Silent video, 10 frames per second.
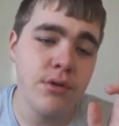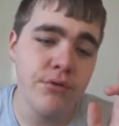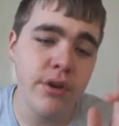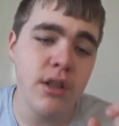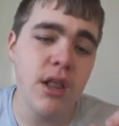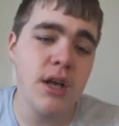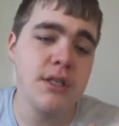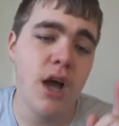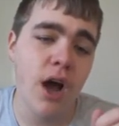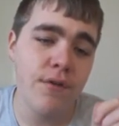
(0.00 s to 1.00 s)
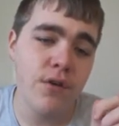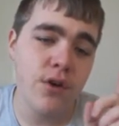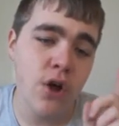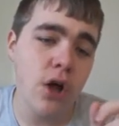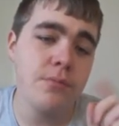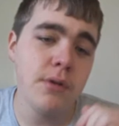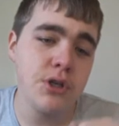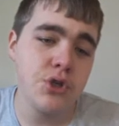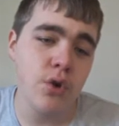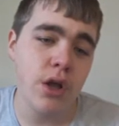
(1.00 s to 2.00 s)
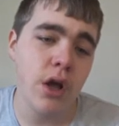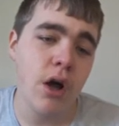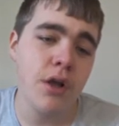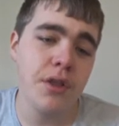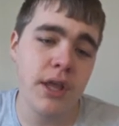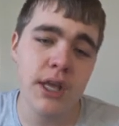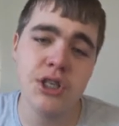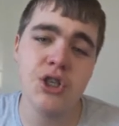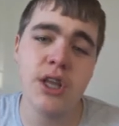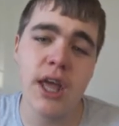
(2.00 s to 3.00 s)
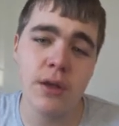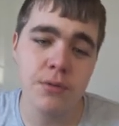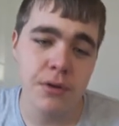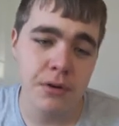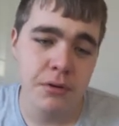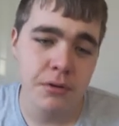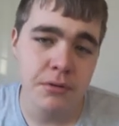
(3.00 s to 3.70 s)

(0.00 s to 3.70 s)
realize I forgot my drink on the kitchen counter.